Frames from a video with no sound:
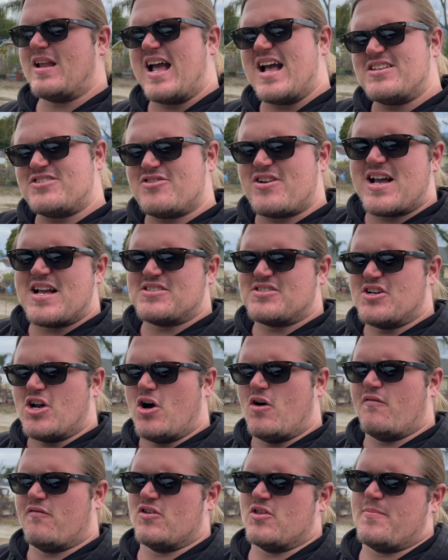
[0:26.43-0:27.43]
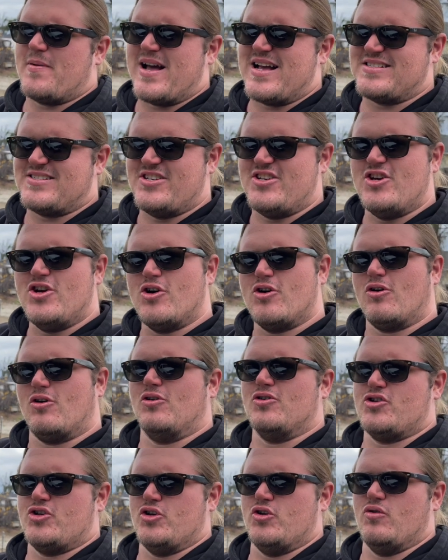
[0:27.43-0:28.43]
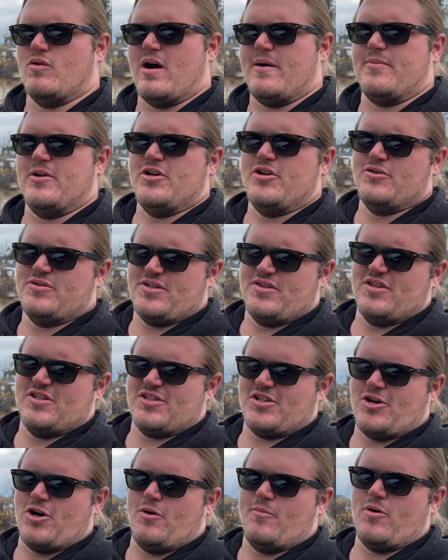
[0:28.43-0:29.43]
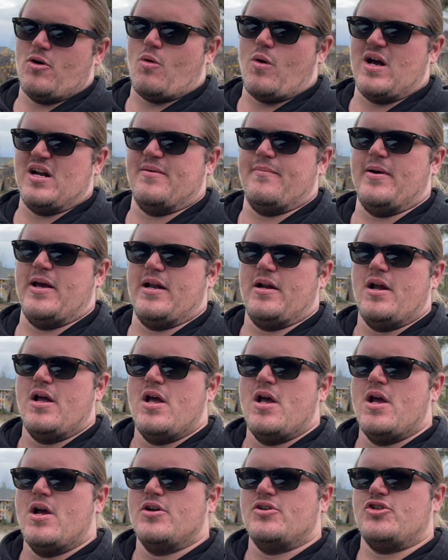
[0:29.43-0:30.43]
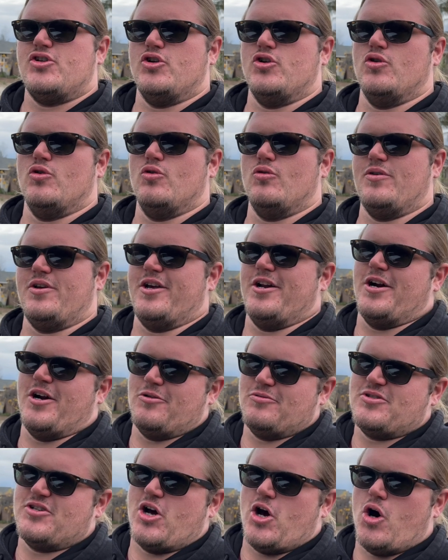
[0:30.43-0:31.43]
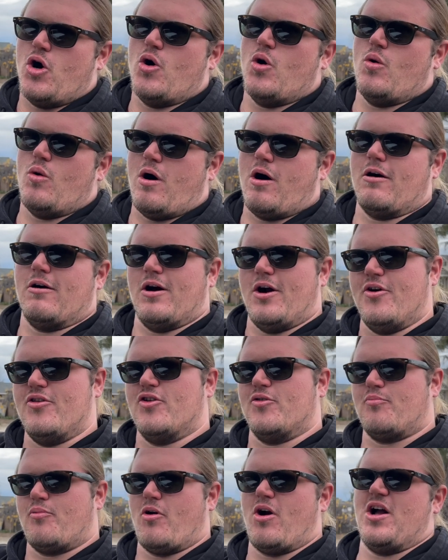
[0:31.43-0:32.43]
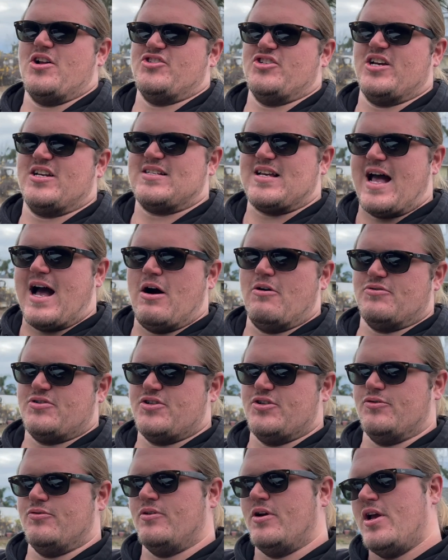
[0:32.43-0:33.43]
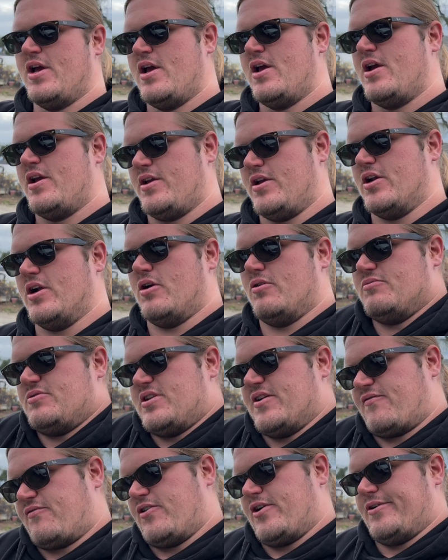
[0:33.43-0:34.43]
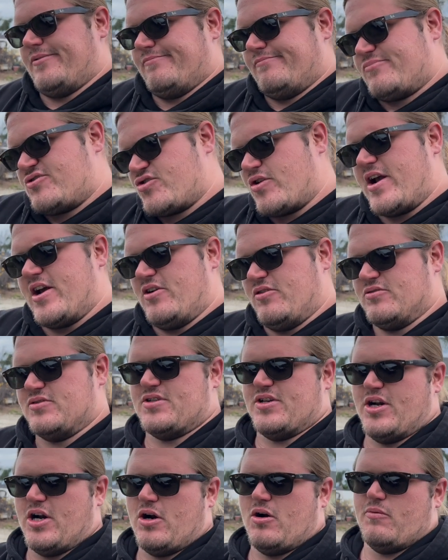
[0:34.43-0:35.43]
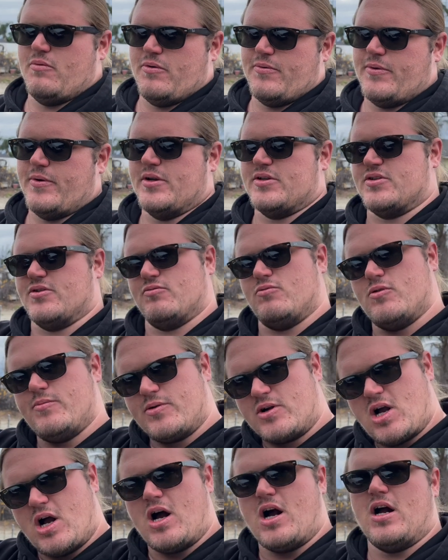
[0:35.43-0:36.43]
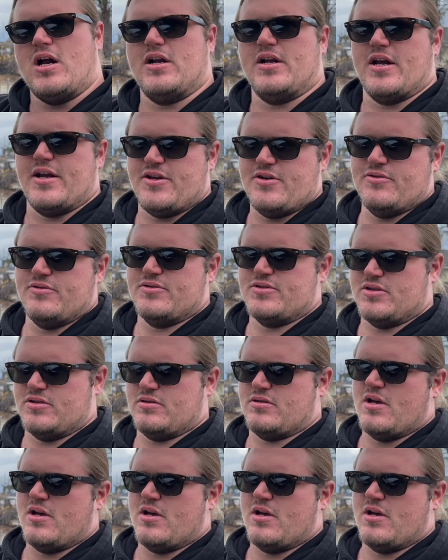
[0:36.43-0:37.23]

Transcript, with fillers: as you guys know, for the past year or two, I've been using the Tacoma quite a bit to, tow our other projects out to, different trails. When we went to the Rubicon, I used,